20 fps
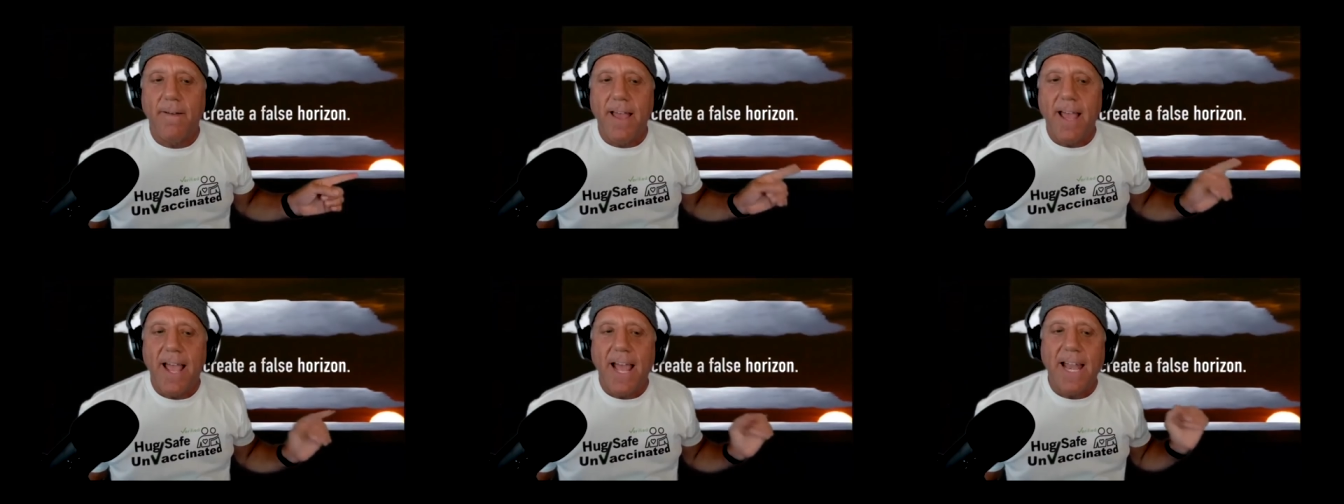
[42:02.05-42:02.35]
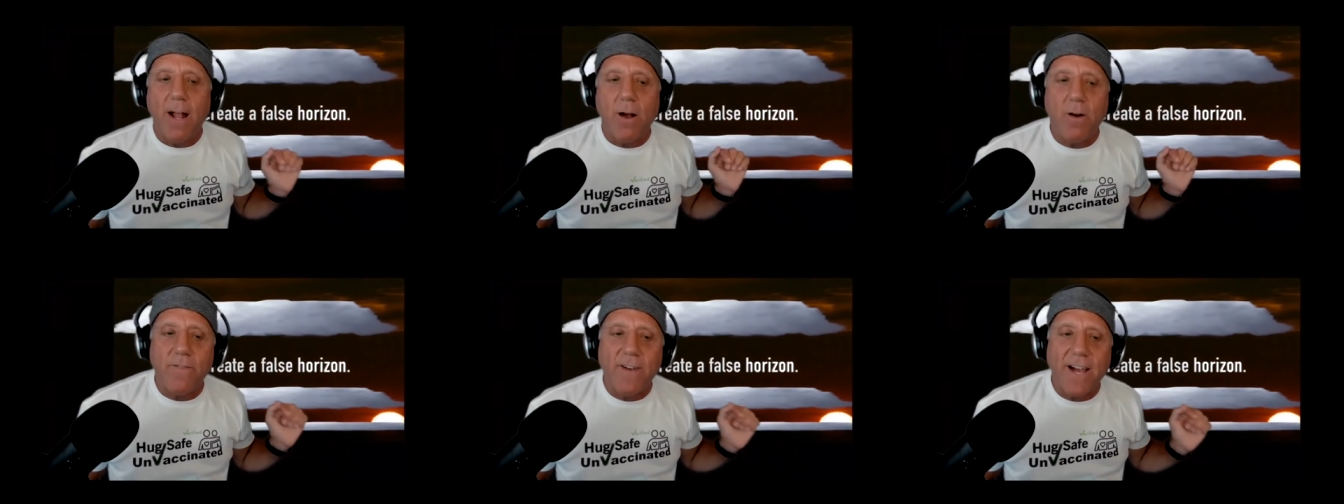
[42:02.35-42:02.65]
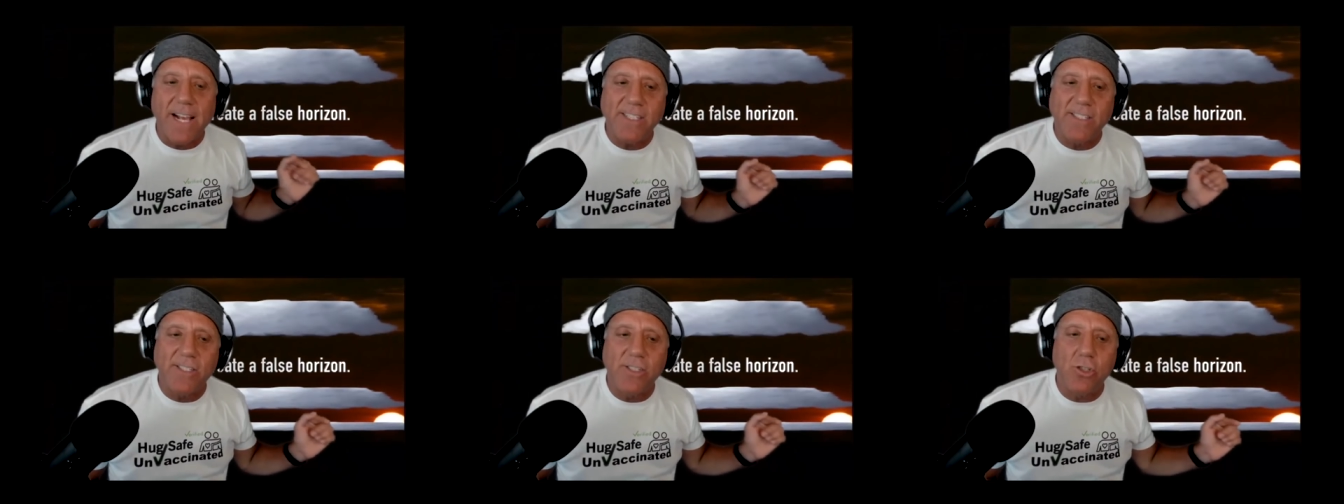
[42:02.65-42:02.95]
And now if
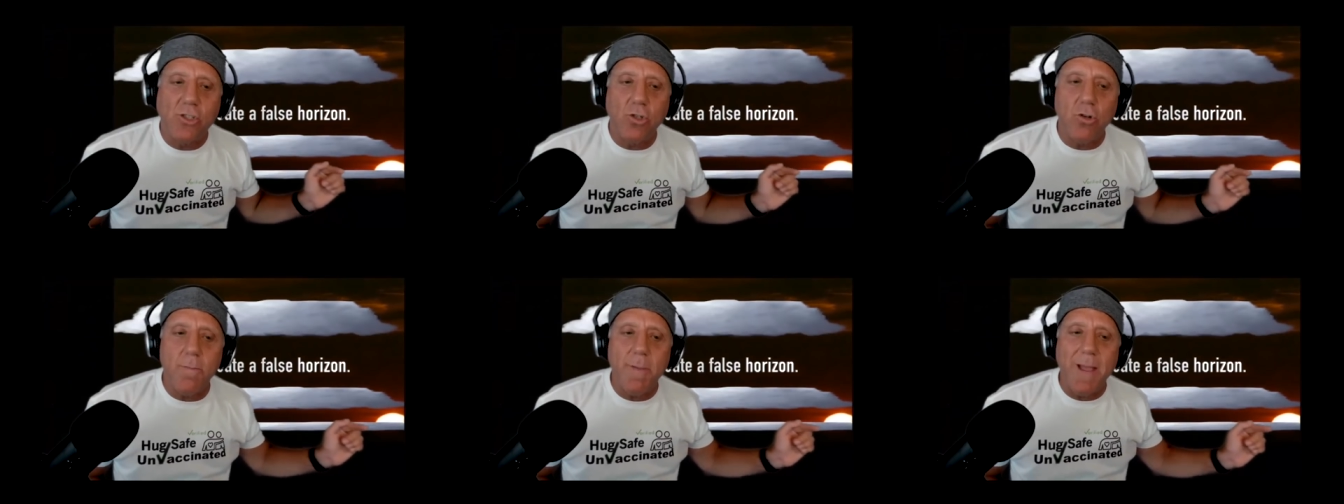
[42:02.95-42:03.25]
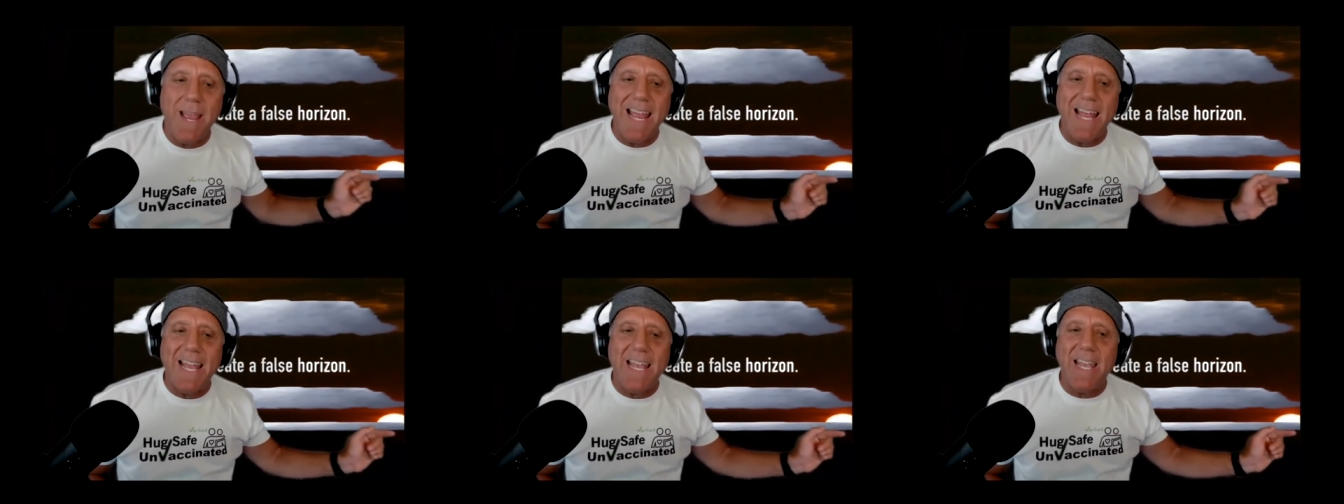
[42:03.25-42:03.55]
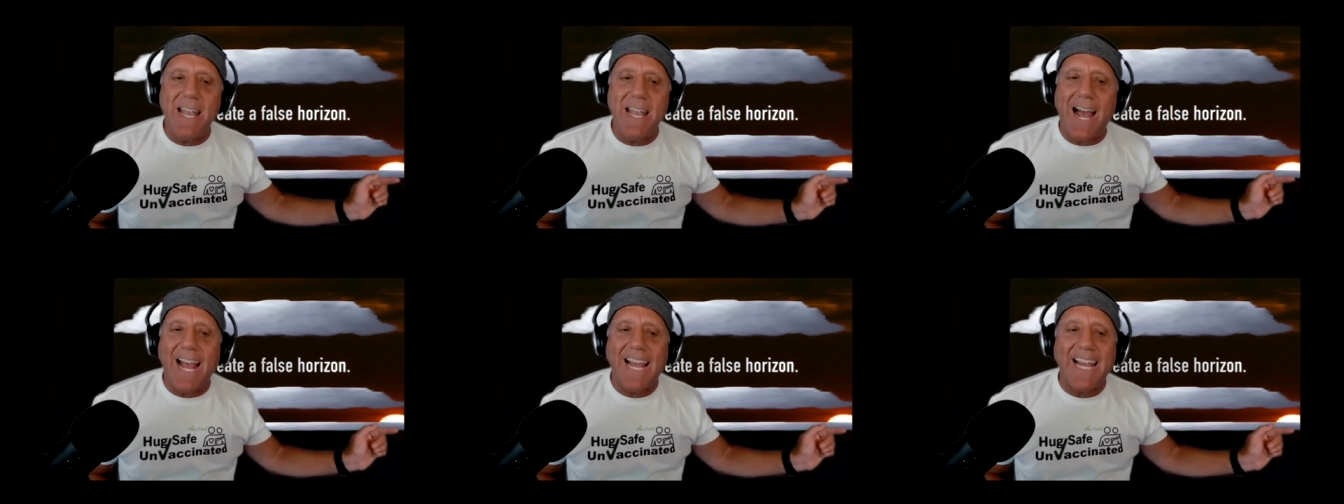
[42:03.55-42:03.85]
I zoom
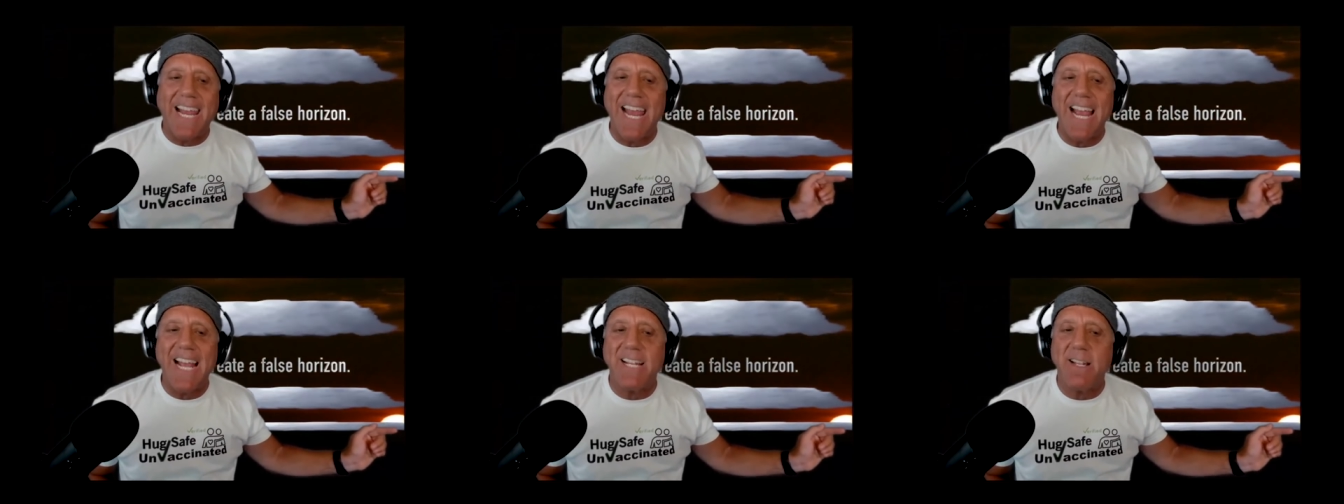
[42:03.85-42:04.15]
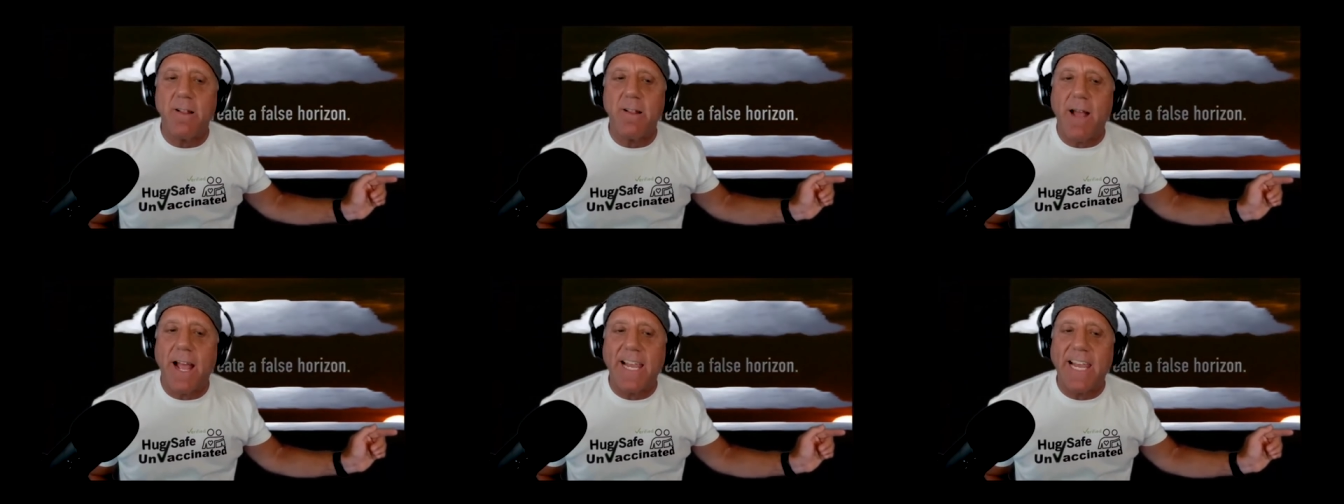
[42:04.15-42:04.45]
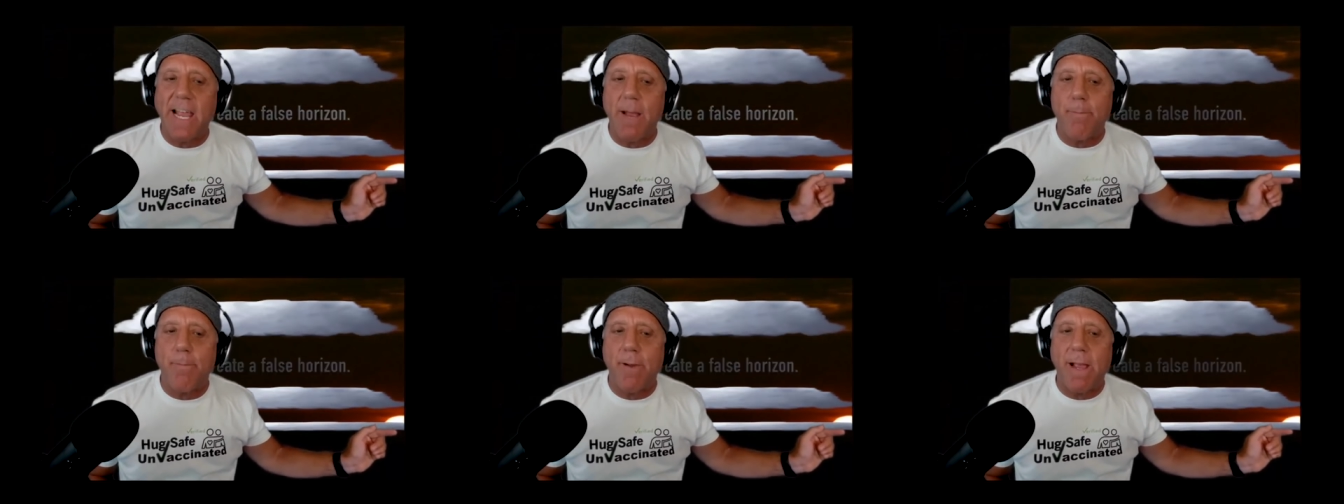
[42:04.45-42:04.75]
in, I can't